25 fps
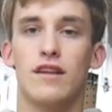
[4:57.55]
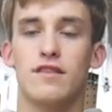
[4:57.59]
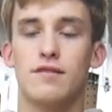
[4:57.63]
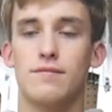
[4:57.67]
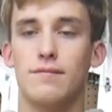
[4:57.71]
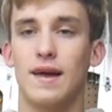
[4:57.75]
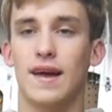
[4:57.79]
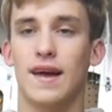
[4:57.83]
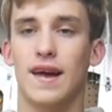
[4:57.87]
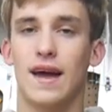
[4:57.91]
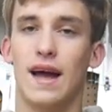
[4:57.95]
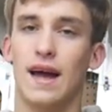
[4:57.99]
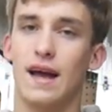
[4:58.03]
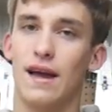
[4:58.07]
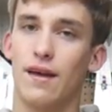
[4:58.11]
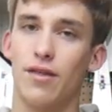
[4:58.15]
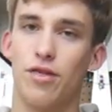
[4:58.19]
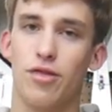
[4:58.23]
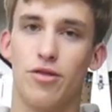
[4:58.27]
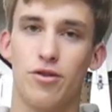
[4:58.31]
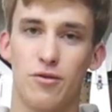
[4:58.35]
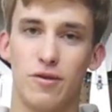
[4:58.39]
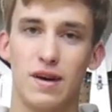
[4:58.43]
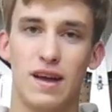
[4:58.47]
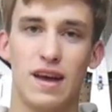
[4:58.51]
to make a
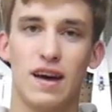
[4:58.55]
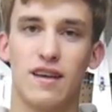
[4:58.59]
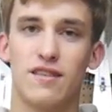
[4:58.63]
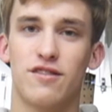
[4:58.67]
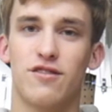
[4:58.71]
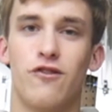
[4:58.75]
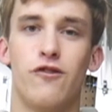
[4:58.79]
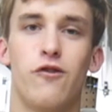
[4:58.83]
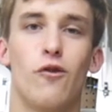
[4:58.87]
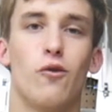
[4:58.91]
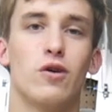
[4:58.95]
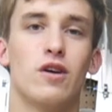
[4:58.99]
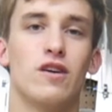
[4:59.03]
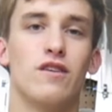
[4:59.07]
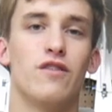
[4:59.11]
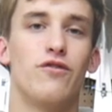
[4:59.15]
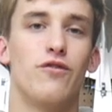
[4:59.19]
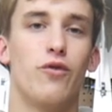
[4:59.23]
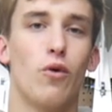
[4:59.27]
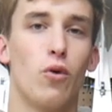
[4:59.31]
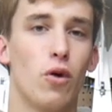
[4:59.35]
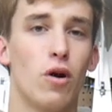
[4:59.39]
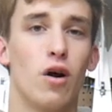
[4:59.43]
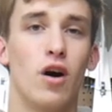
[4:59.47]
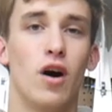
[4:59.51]
3S
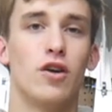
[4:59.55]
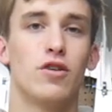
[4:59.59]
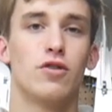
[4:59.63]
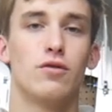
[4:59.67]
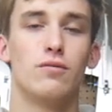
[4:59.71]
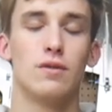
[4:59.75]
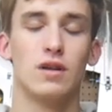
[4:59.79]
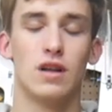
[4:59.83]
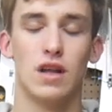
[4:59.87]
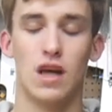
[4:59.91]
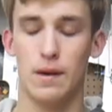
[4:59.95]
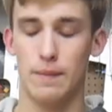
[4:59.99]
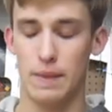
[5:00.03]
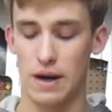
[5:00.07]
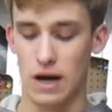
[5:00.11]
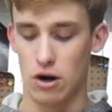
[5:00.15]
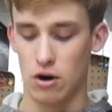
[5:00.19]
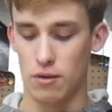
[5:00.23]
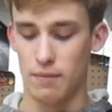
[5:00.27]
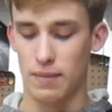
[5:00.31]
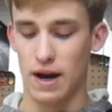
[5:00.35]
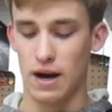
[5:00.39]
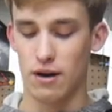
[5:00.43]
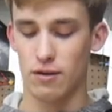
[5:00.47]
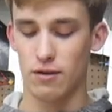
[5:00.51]
4400 milliamp
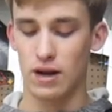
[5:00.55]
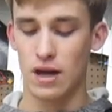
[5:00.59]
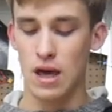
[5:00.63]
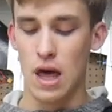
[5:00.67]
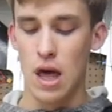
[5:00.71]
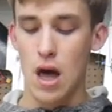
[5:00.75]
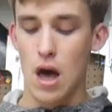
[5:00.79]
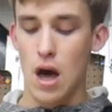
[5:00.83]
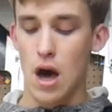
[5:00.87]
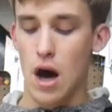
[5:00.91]
hour battery.